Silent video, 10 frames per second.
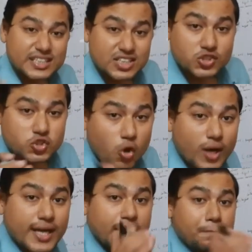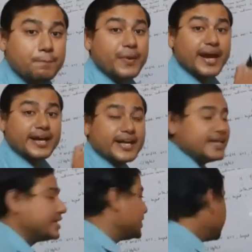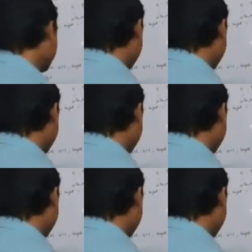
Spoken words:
This is called embedding.